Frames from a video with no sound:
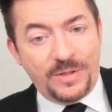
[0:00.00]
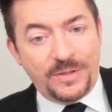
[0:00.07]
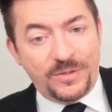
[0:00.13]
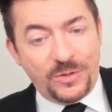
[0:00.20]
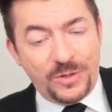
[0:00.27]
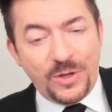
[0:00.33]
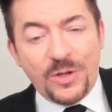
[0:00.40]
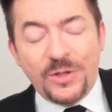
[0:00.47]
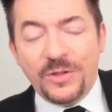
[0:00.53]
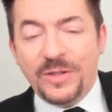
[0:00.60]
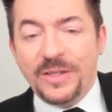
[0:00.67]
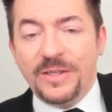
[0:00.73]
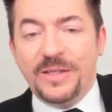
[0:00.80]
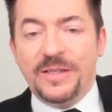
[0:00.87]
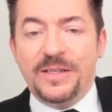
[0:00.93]

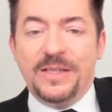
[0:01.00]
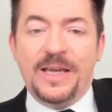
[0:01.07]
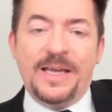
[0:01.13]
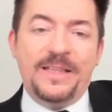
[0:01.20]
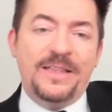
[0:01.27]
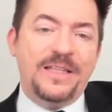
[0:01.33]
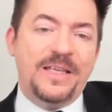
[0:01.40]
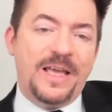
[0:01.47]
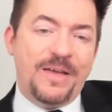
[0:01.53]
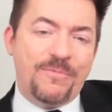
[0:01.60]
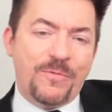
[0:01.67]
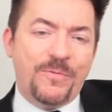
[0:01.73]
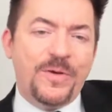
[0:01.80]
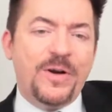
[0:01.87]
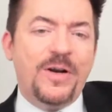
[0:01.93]
they have
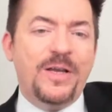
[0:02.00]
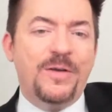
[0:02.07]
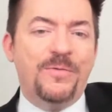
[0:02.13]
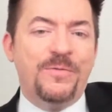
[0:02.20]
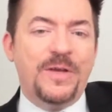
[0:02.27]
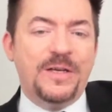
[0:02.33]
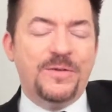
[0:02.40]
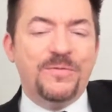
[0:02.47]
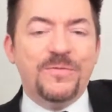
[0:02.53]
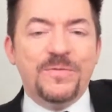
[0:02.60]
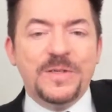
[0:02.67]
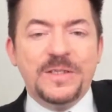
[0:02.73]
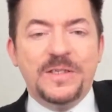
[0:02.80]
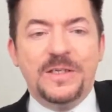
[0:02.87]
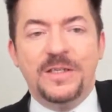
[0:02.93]
a varying effect
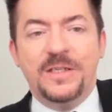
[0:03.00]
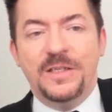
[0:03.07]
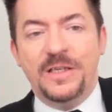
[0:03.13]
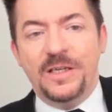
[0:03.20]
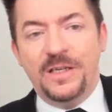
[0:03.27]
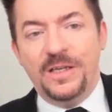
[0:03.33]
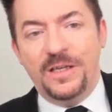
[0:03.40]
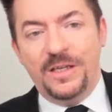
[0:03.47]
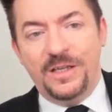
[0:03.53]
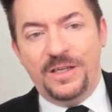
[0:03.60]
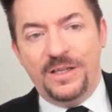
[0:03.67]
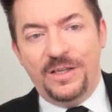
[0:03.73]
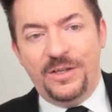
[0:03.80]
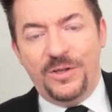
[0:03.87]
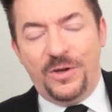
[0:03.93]
physically
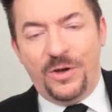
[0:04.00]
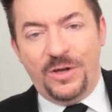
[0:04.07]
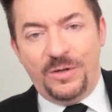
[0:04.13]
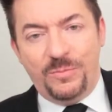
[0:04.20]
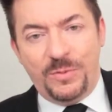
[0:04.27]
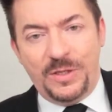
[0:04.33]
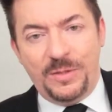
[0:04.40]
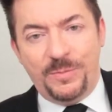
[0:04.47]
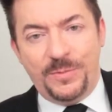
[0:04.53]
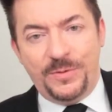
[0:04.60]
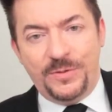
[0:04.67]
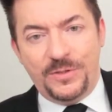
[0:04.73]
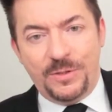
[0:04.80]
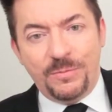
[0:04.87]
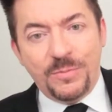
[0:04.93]
on
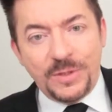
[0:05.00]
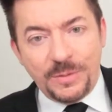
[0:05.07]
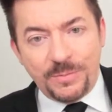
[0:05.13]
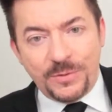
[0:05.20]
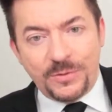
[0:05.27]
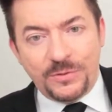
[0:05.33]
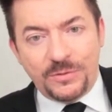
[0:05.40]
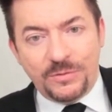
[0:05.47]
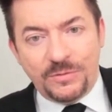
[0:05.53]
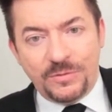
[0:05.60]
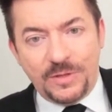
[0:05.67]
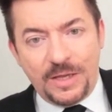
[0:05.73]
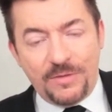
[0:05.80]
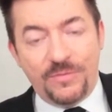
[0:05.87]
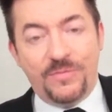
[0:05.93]
people. Some people
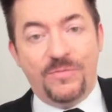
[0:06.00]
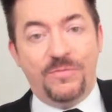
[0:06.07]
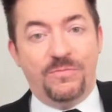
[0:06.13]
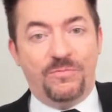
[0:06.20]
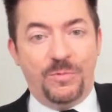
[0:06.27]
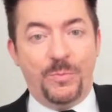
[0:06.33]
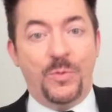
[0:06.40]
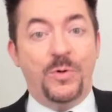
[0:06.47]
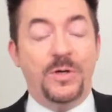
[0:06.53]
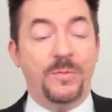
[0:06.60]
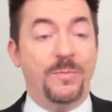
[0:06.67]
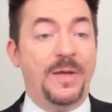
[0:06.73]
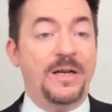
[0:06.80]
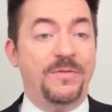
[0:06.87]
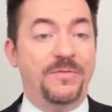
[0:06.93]
have
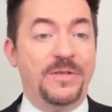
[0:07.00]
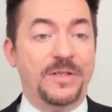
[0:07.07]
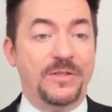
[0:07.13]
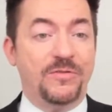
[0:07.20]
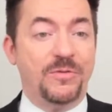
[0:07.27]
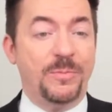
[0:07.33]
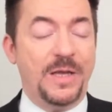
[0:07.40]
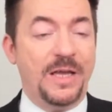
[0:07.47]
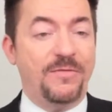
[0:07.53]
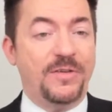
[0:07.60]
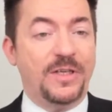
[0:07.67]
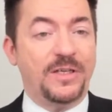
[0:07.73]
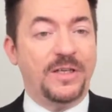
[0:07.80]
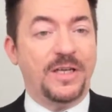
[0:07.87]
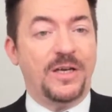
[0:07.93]
reported benefits from
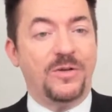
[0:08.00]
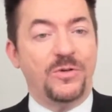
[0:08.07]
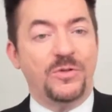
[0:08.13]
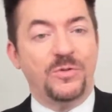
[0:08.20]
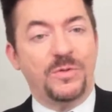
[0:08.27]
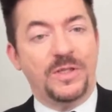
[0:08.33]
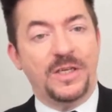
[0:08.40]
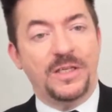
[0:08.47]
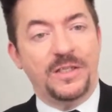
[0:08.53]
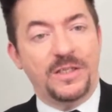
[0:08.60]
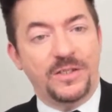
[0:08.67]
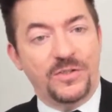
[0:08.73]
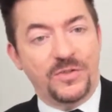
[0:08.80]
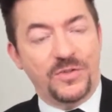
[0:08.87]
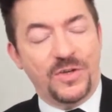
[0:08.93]
having encounters with
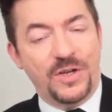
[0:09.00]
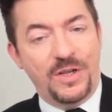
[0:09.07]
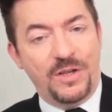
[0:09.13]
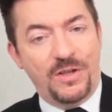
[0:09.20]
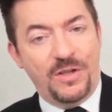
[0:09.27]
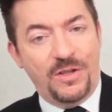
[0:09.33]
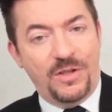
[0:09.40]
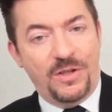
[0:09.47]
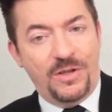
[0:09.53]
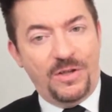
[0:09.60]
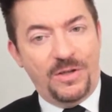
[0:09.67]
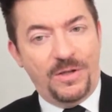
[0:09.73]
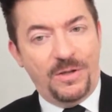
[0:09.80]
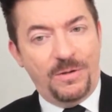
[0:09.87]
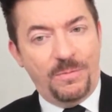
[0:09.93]
aliens.
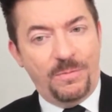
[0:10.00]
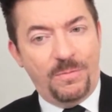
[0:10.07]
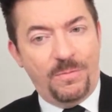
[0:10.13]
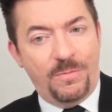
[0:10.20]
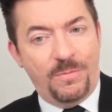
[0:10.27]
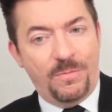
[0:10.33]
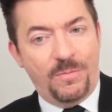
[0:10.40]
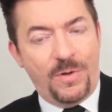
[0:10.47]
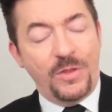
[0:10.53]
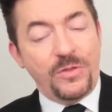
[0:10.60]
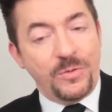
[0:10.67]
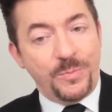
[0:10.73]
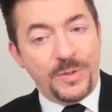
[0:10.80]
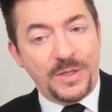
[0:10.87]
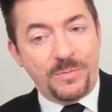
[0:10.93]

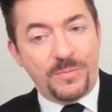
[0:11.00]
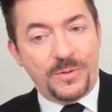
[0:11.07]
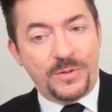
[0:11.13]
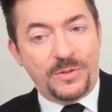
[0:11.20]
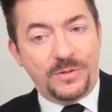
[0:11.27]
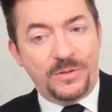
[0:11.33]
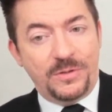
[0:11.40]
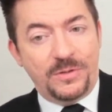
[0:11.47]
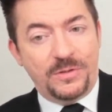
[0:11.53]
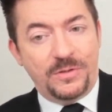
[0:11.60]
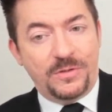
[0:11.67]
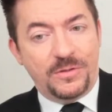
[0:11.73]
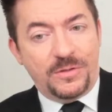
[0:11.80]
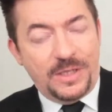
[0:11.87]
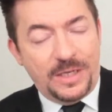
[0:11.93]
Other people,
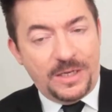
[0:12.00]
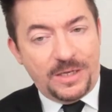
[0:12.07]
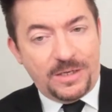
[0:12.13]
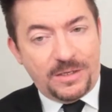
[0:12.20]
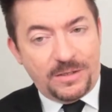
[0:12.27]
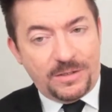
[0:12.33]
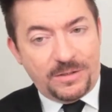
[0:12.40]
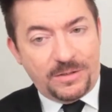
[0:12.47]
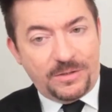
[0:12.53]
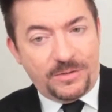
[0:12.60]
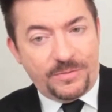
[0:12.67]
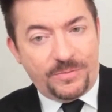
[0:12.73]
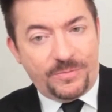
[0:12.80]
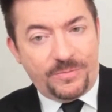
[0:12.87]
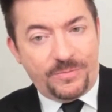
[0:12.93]
like
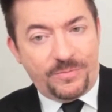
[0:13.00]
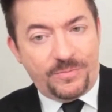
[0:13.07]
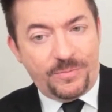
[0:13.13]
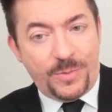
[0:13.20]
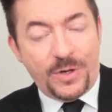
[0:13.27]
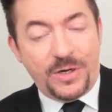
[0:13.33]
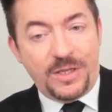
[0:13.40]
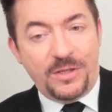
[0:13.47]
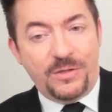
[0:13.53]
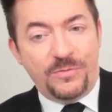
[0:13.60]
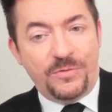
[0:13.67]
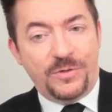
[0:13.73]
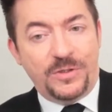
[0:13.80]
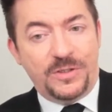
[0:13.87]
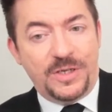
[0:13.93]
Barney Hill,
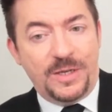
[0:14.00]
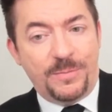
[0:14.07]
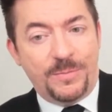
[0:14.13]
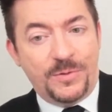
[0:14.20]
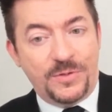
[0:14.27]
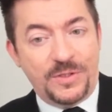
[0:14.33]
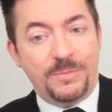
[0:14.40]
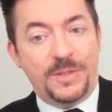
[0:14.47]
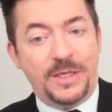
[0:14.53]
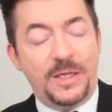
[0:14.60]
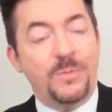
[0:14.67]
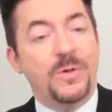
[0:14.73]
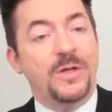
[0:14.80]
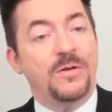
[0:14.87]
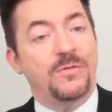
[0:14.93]
for example, seemed like
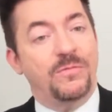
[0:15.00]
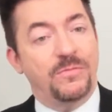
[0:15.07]
he went